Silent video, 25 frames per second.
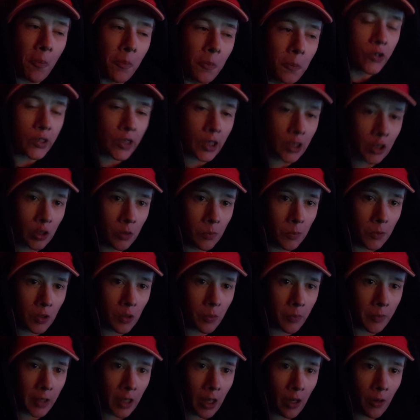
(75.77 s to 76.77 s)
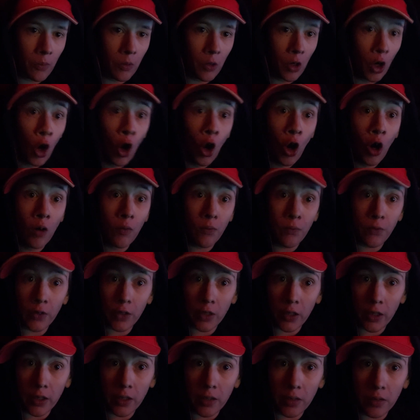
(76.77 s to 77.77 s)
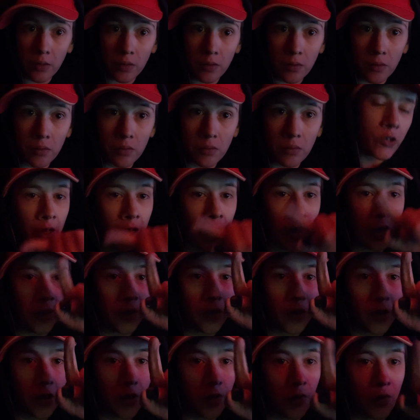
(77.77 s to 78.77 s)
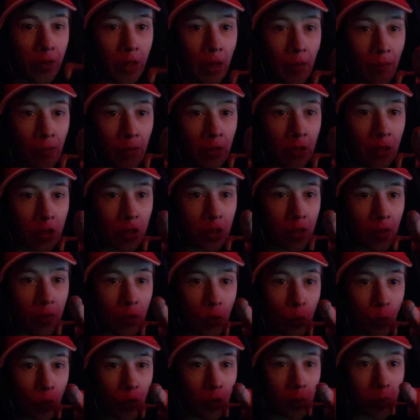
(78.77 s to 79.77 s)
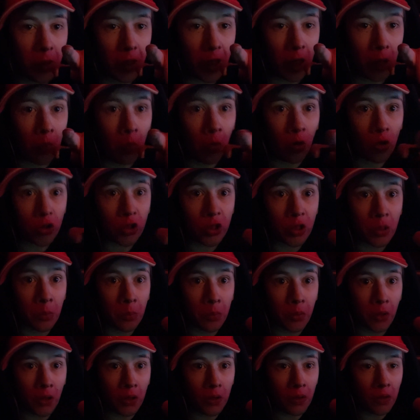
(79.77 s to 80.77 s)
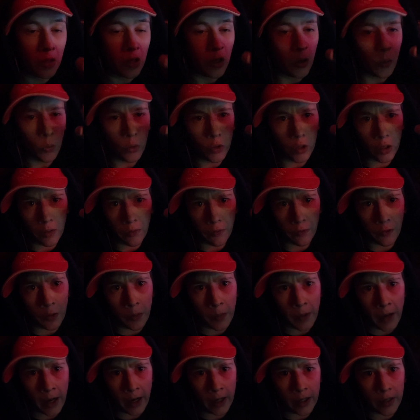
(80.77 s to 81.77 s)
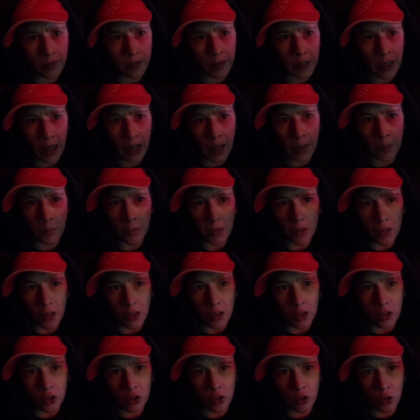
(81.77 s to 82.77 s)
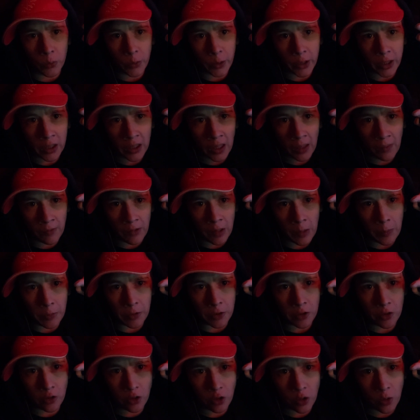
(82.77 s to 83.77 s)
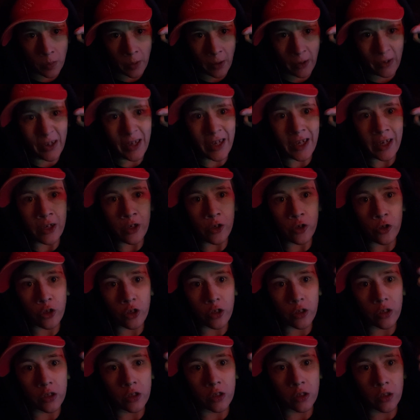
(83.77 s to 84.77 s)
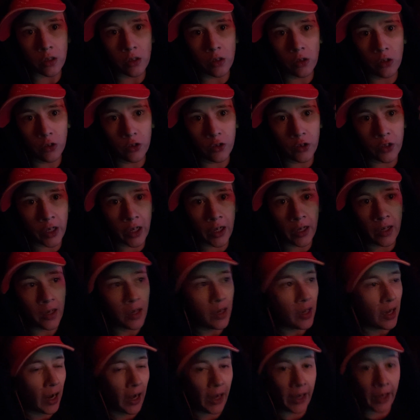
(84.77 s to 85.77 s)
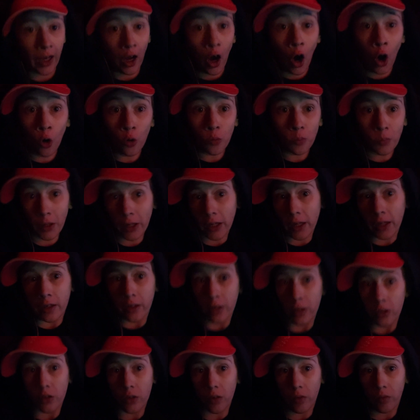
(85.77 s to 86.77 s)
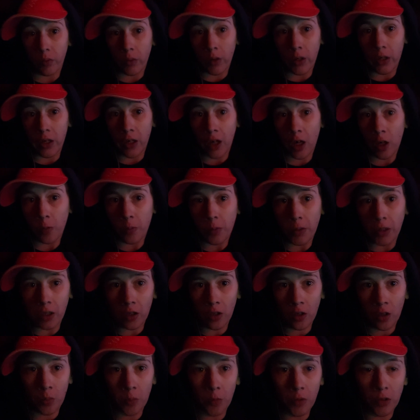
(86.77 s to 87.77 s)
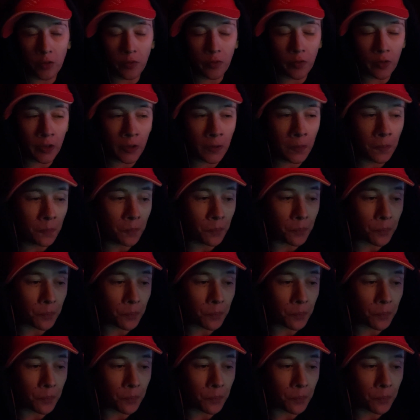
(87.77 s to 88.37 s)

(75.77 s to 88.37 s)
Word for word: So that's gonna be coming out, hopefully. And then for the Advent series, we're gonna make it more simpler. We're gonna film it ahead of time so that we can have an episode come out each single day. I own my editing software now. I paid a lot of money for it.